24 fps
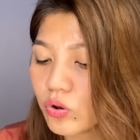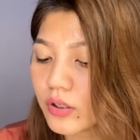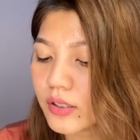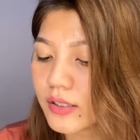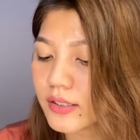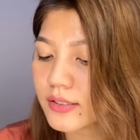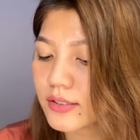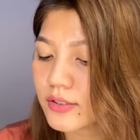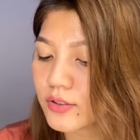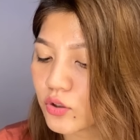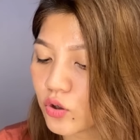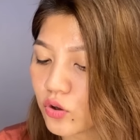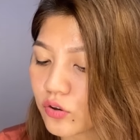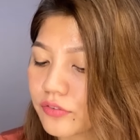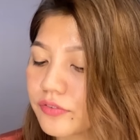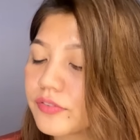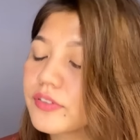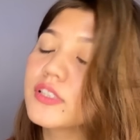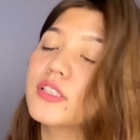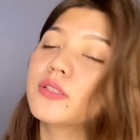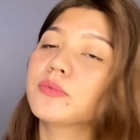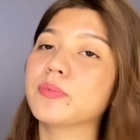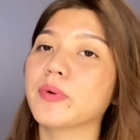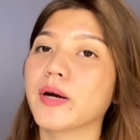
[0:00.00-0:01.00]
is your
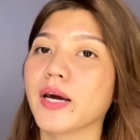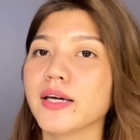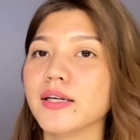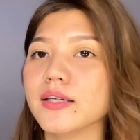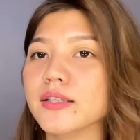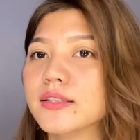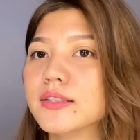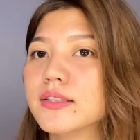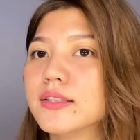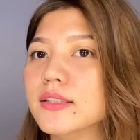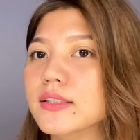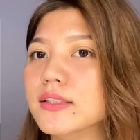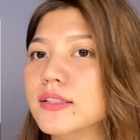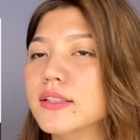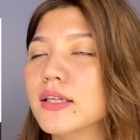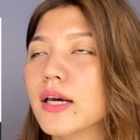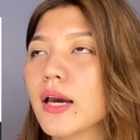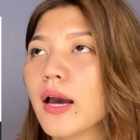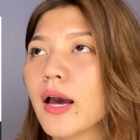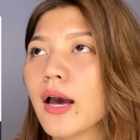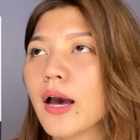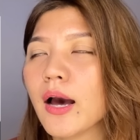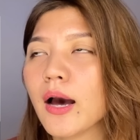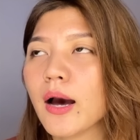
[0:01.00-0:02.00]
first priority?
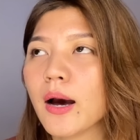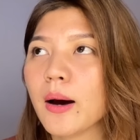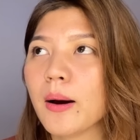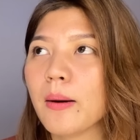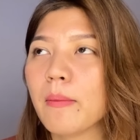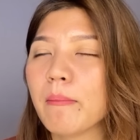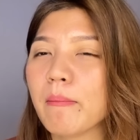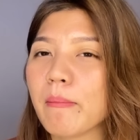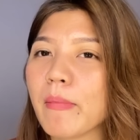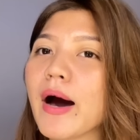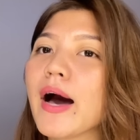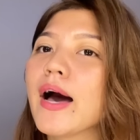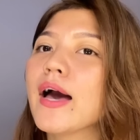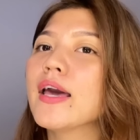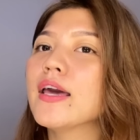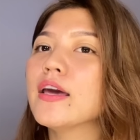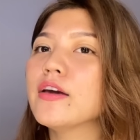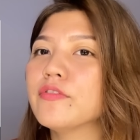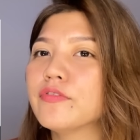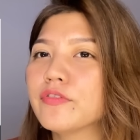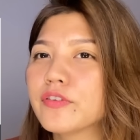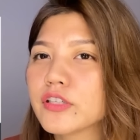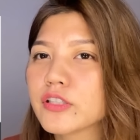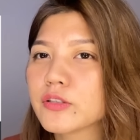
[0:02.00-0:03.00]
My
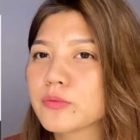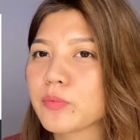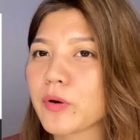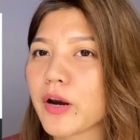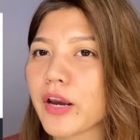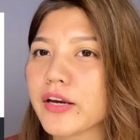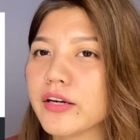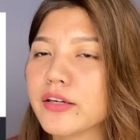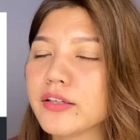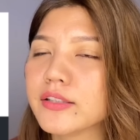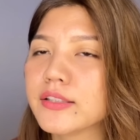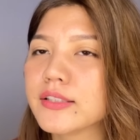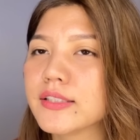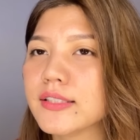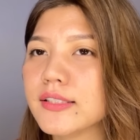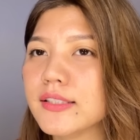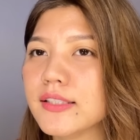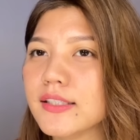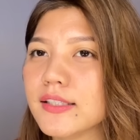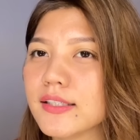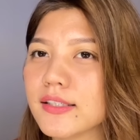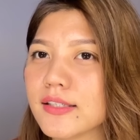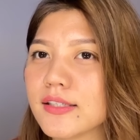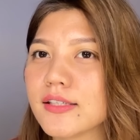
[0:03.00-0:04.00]
first priority
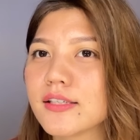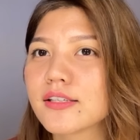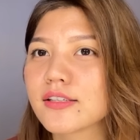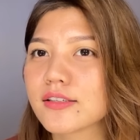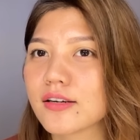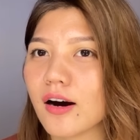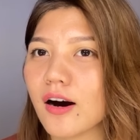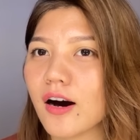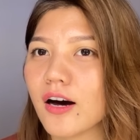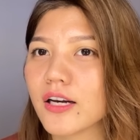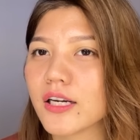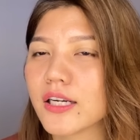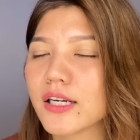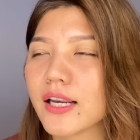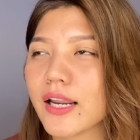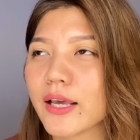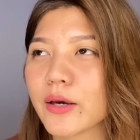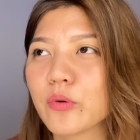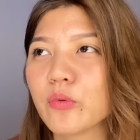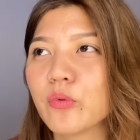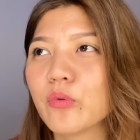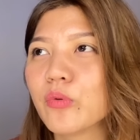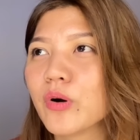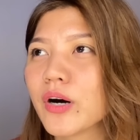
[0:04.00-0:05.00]
is God.
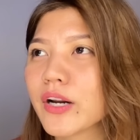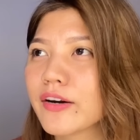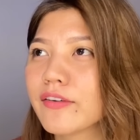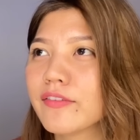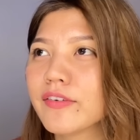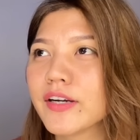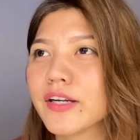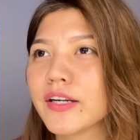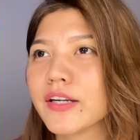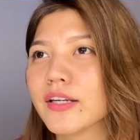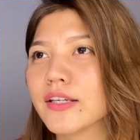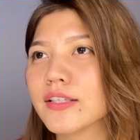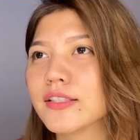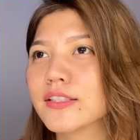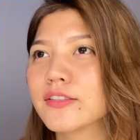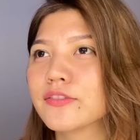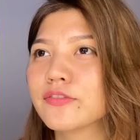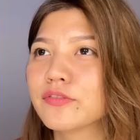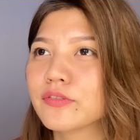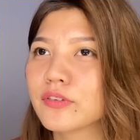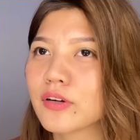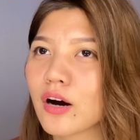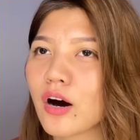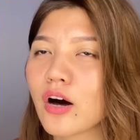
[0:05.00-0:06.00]
Like, whatever it
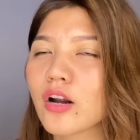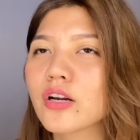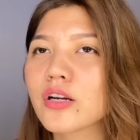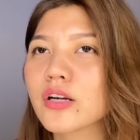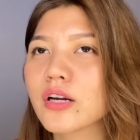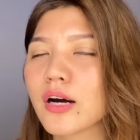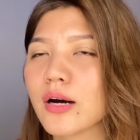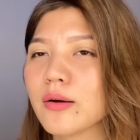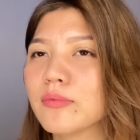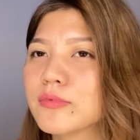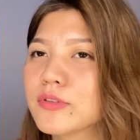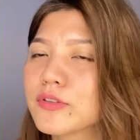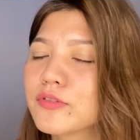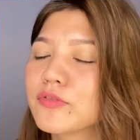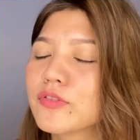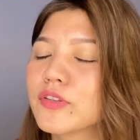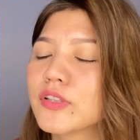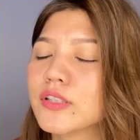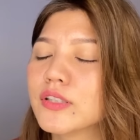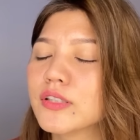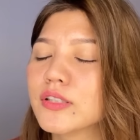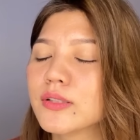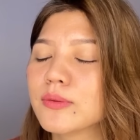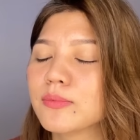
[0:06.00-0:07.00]
is, God comes
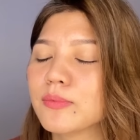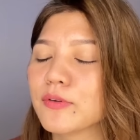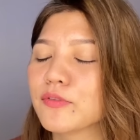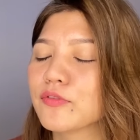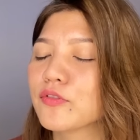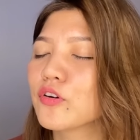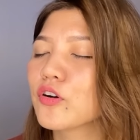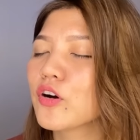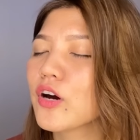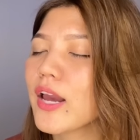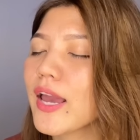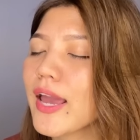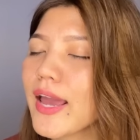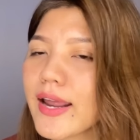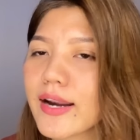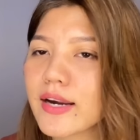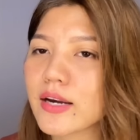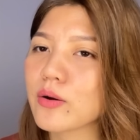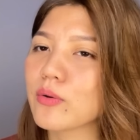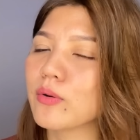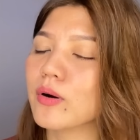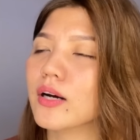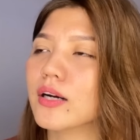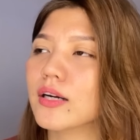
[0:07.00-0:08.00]
first before
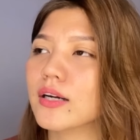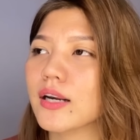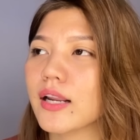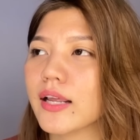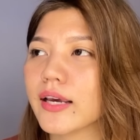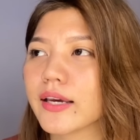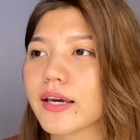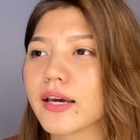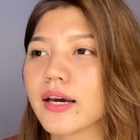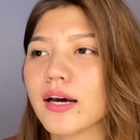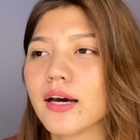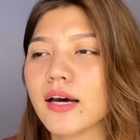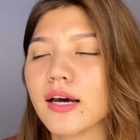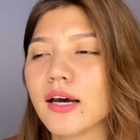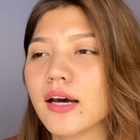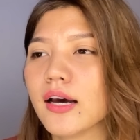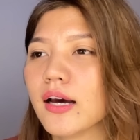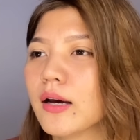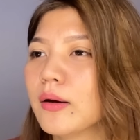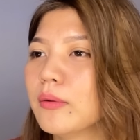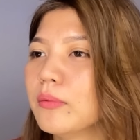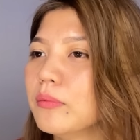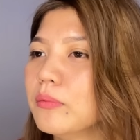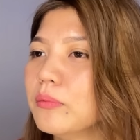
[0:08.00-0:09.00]
anyone, like
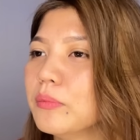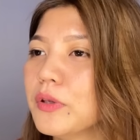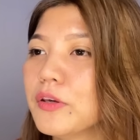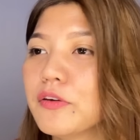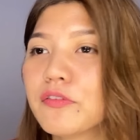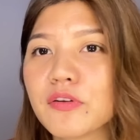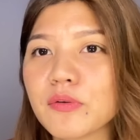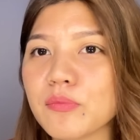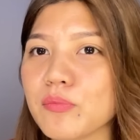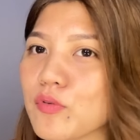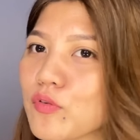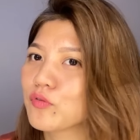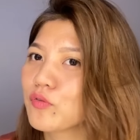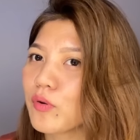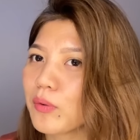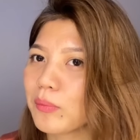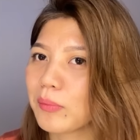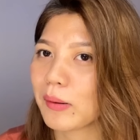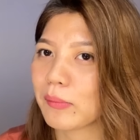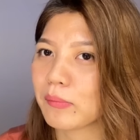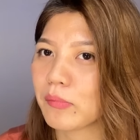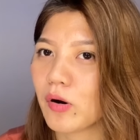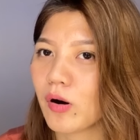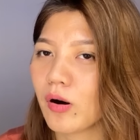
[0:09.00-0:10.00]
even before
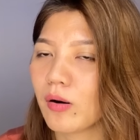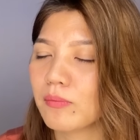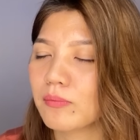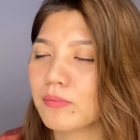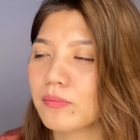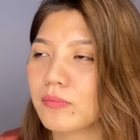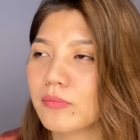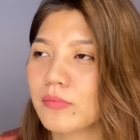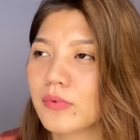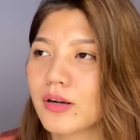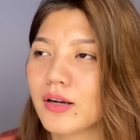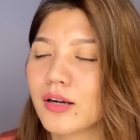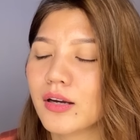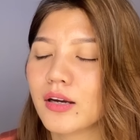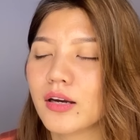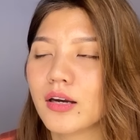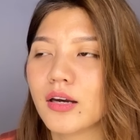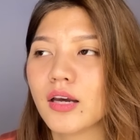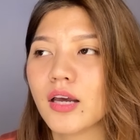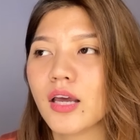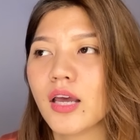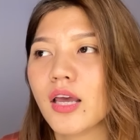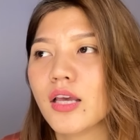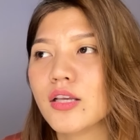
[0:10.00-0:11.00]
my mom.
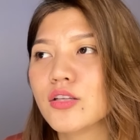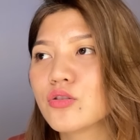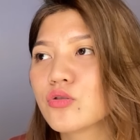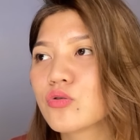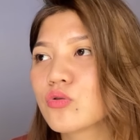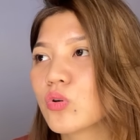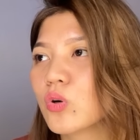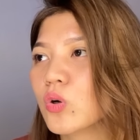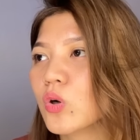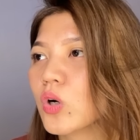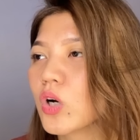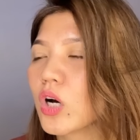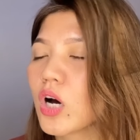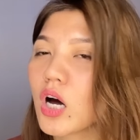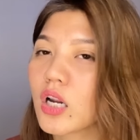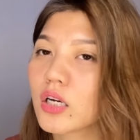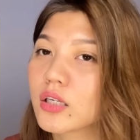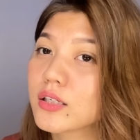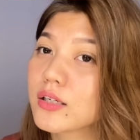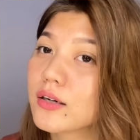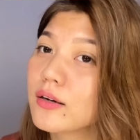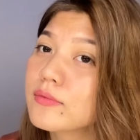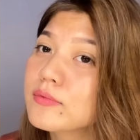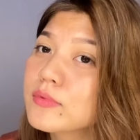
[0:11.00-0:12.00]
So
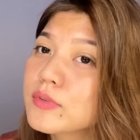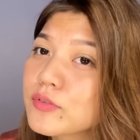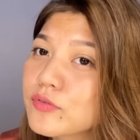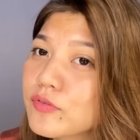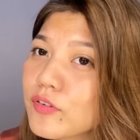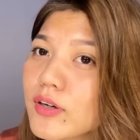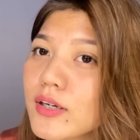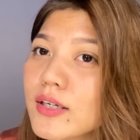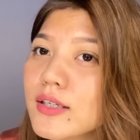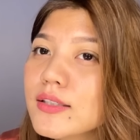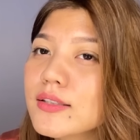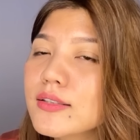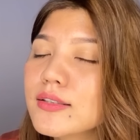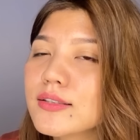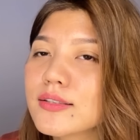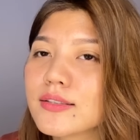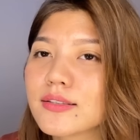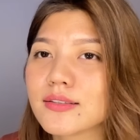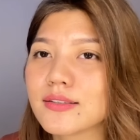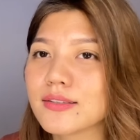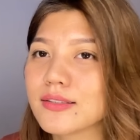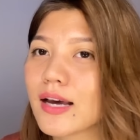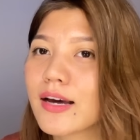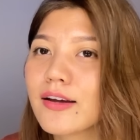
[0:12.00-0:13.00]
God comes first,
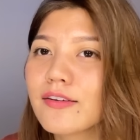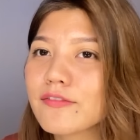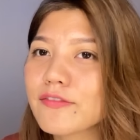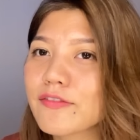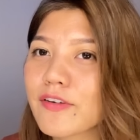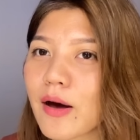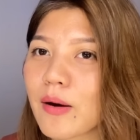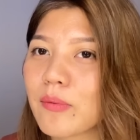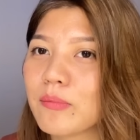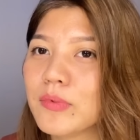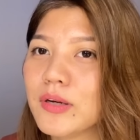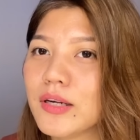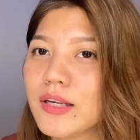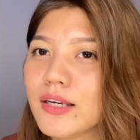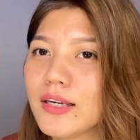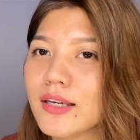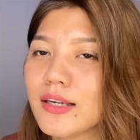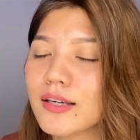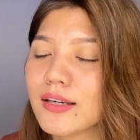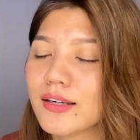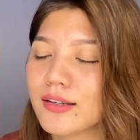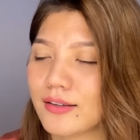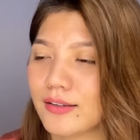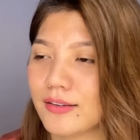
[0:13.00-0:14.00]
then
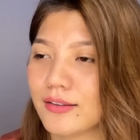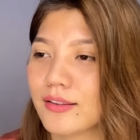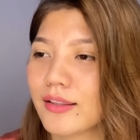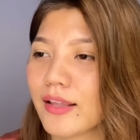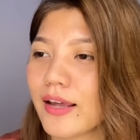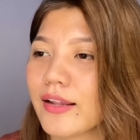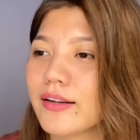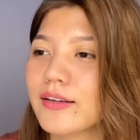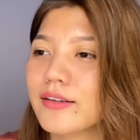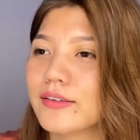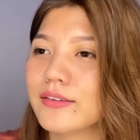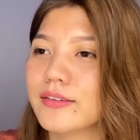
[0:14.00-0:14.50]
family, then the